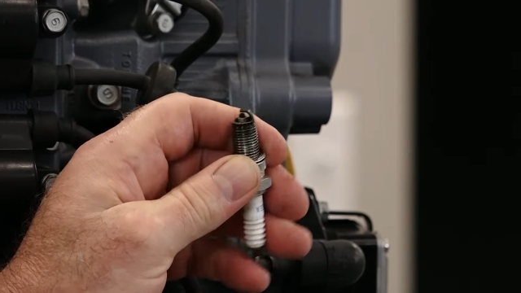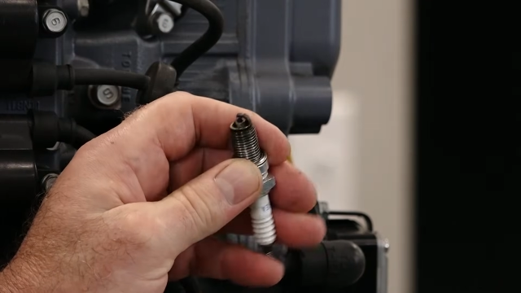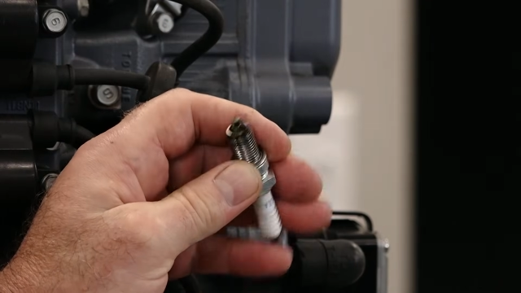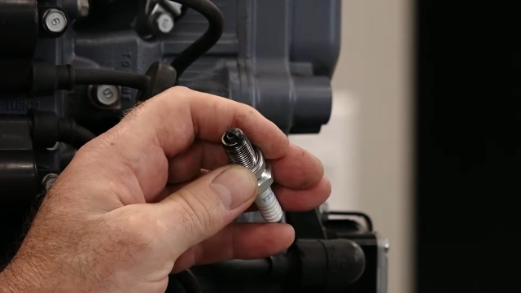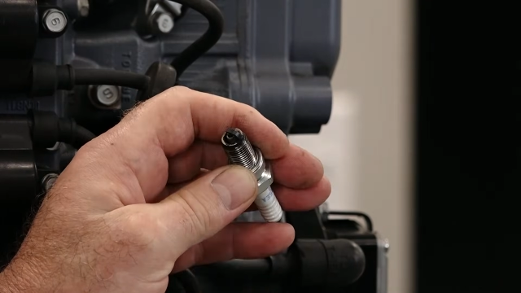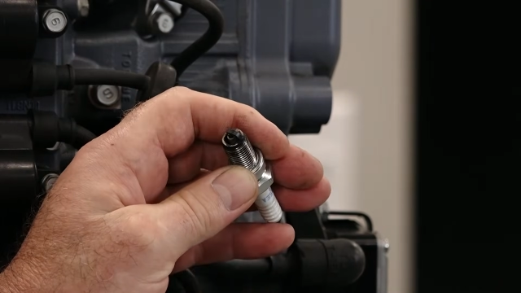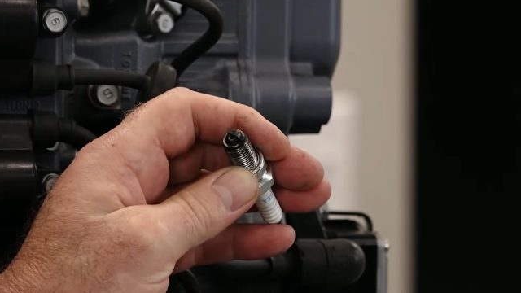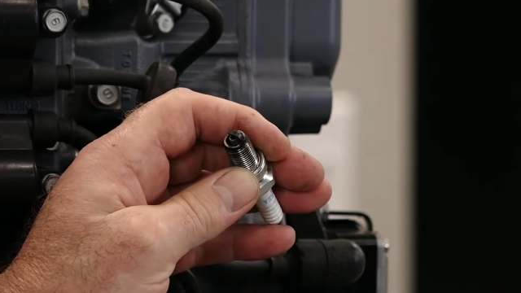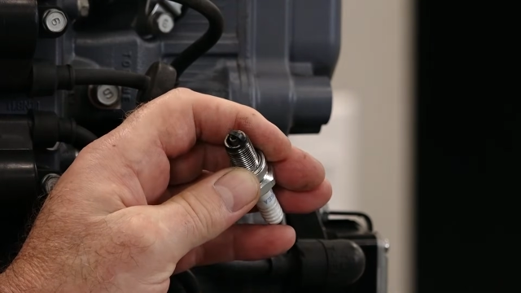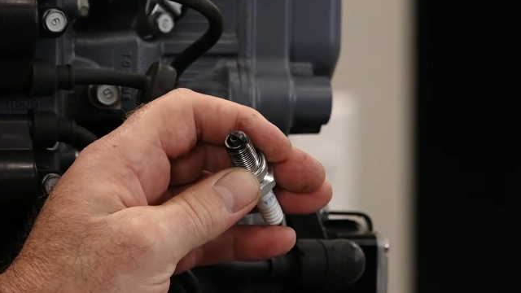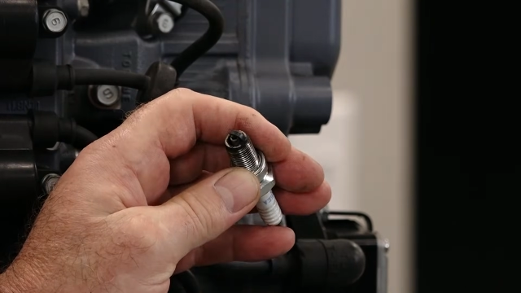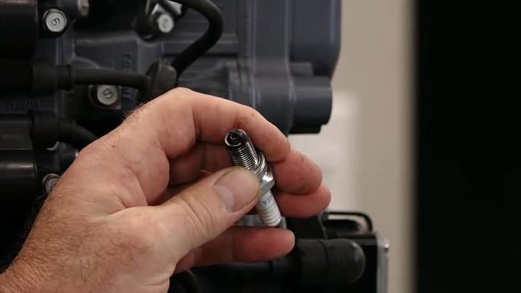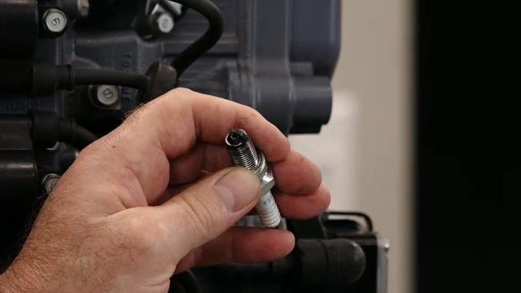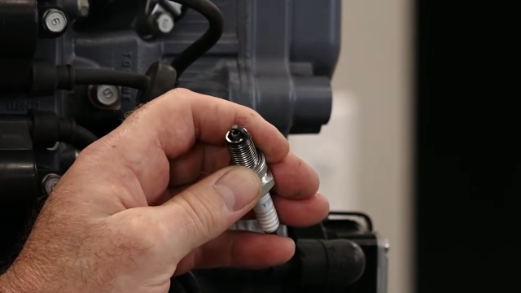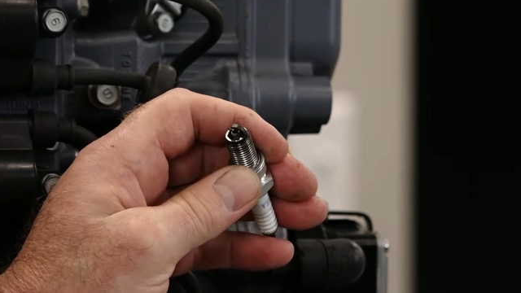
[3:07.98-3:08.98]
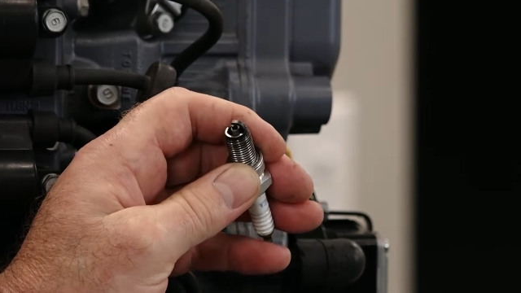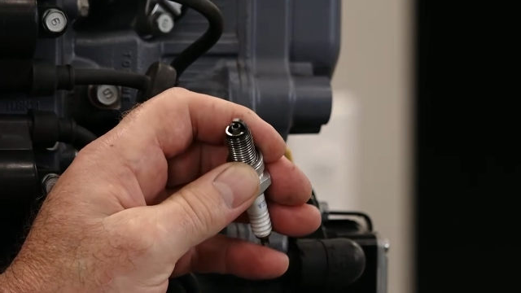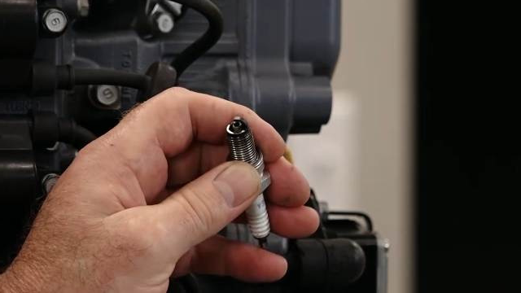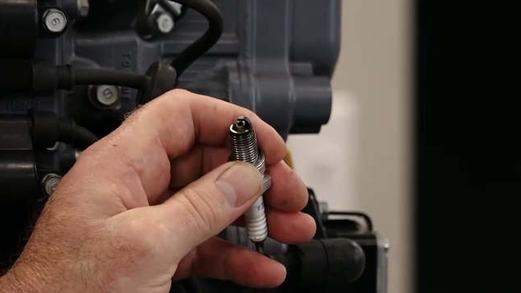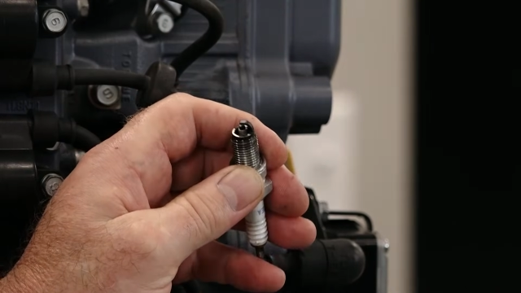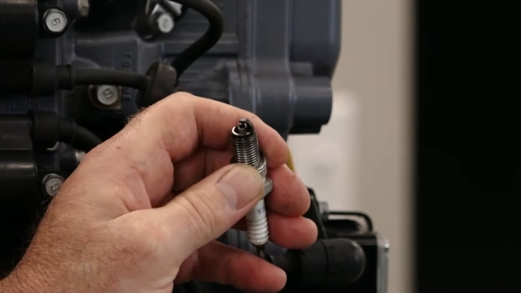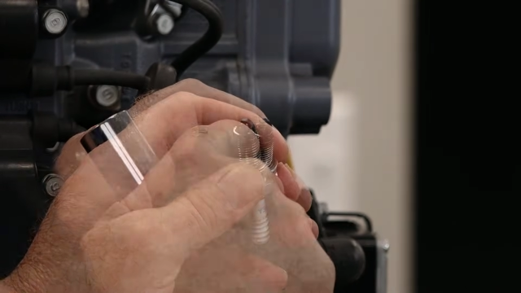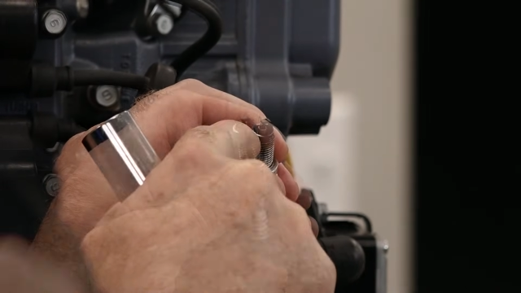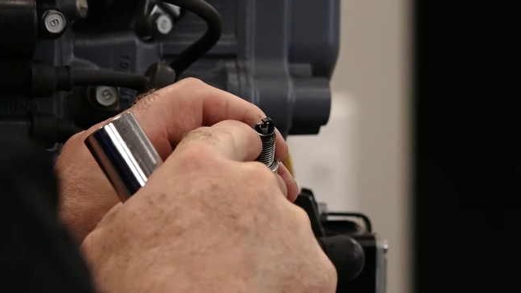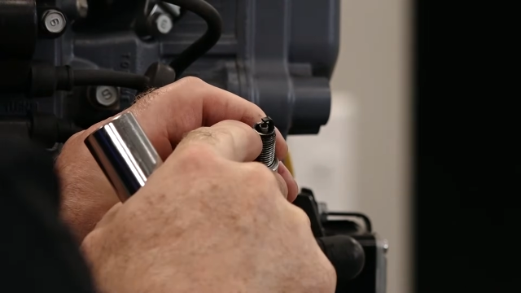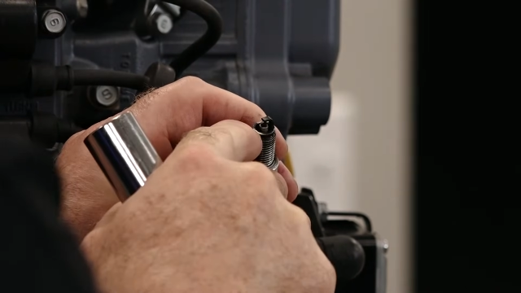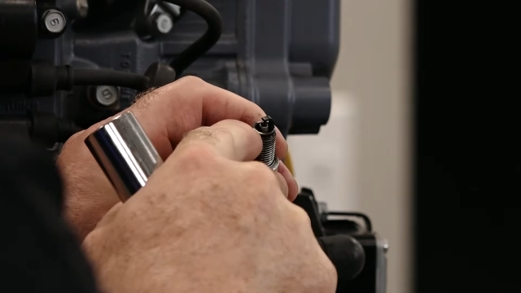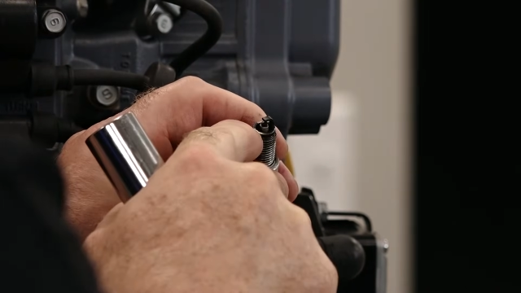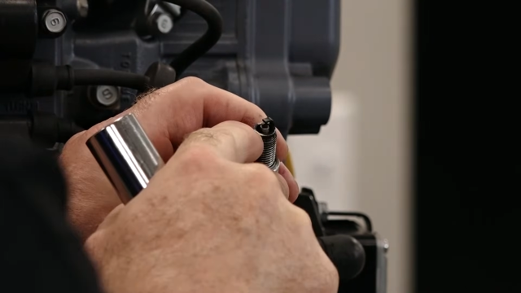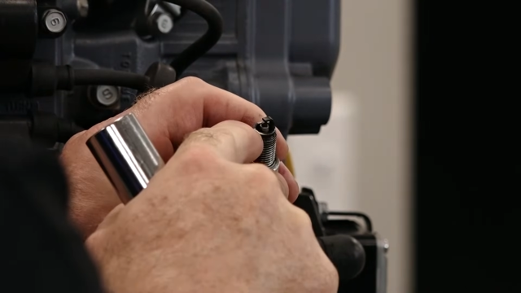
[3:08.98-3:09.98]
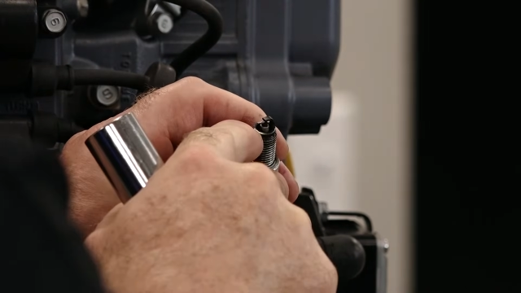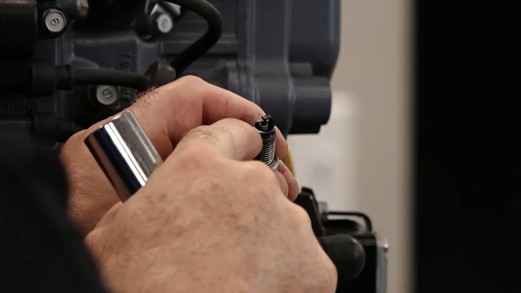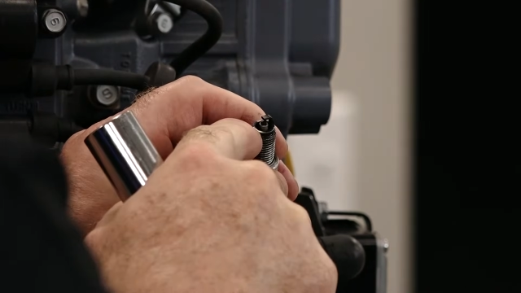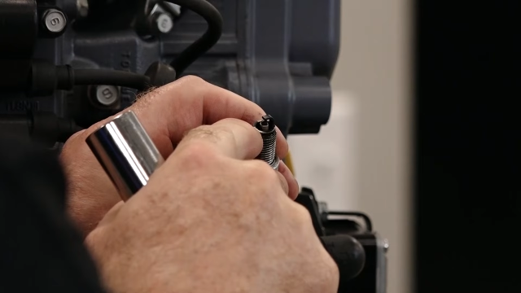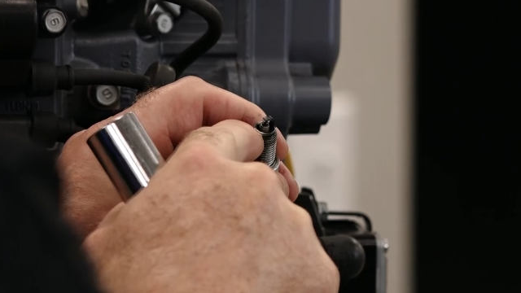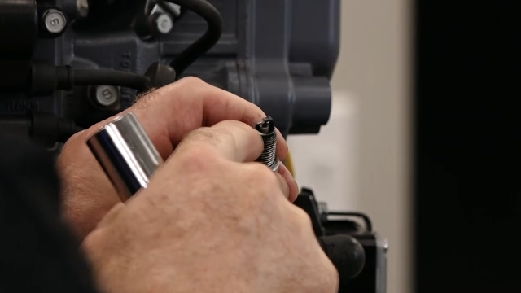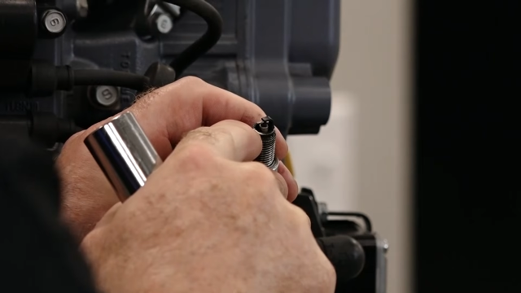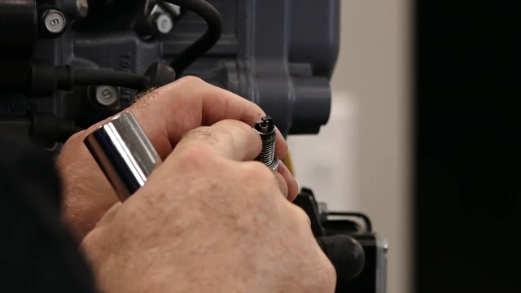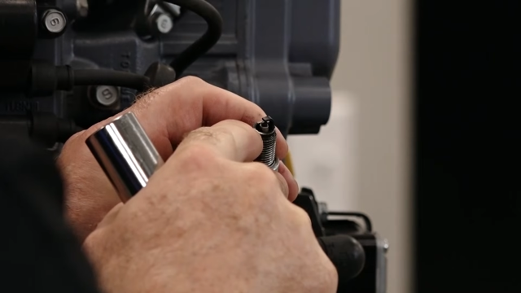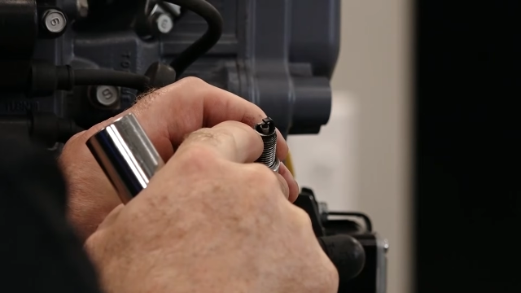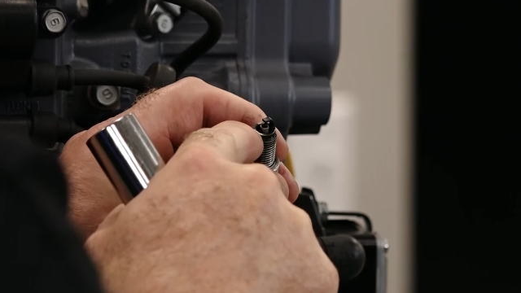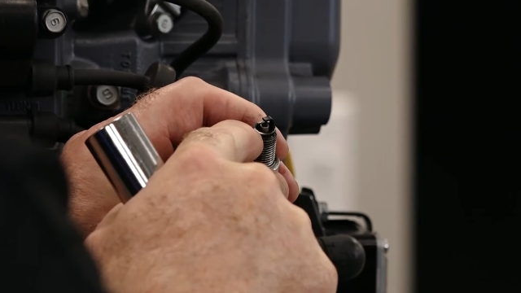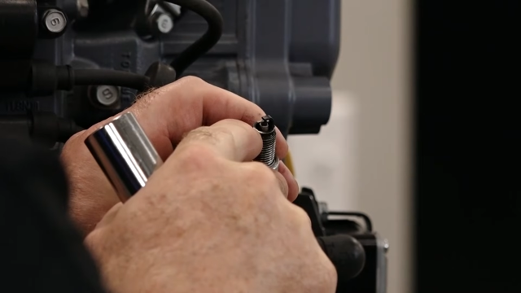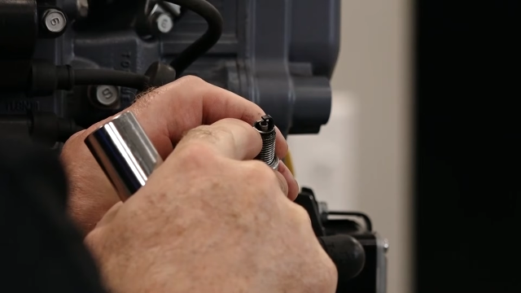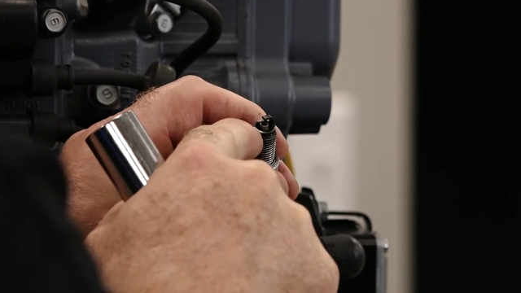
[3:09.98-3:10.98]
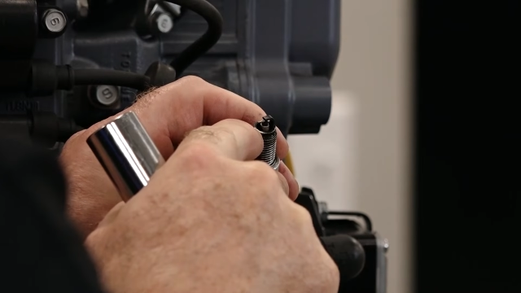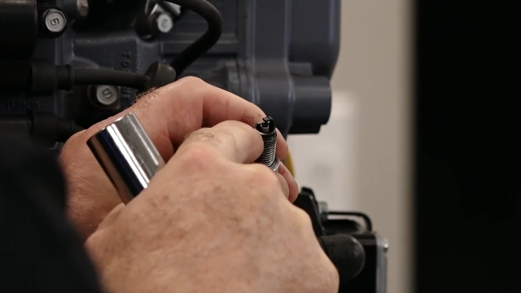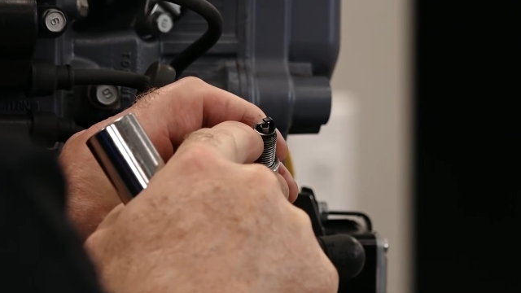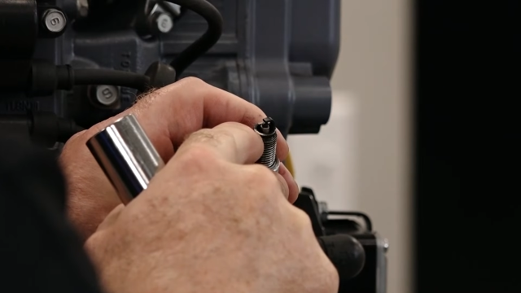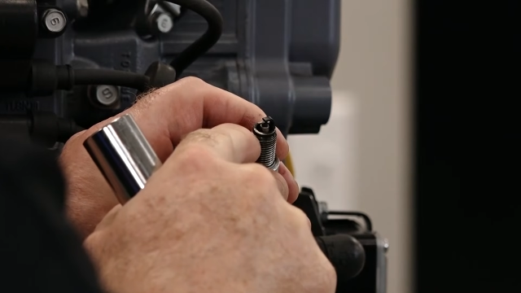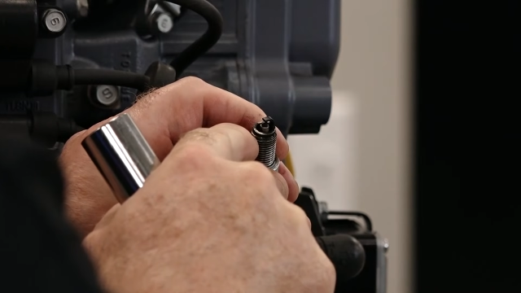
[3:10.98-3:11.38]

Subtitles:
(no speaker visible)